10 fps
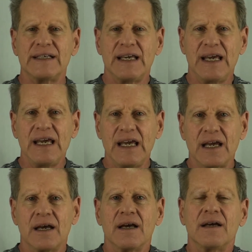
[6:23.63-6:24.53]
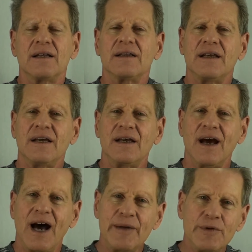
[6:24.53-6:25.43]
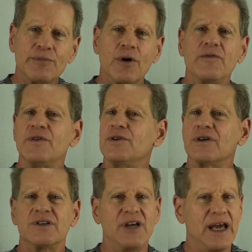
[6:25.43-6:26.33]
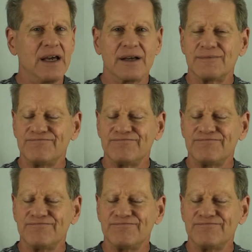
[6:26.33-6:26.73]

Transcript: The ibuprofen you can take,